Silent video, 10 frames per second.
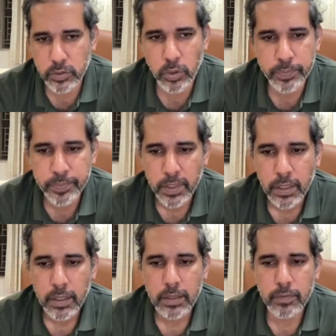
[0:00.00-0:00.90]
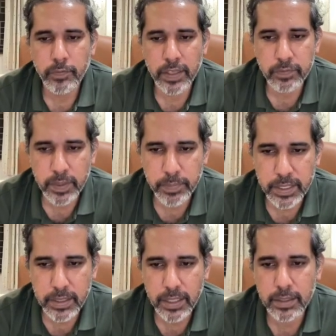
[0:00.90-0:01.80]
So when we
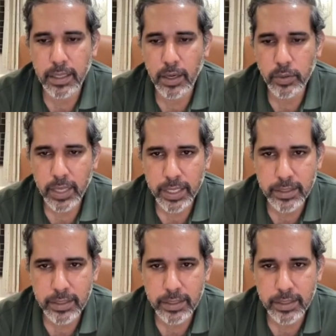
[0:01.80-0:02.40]
build Ling Lao,